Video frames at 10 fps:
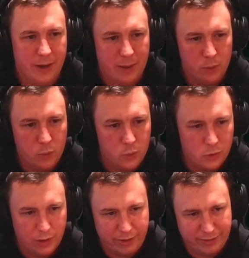Now all
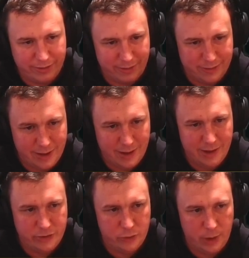creatures in this deck are
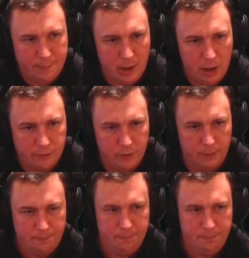legendary apart from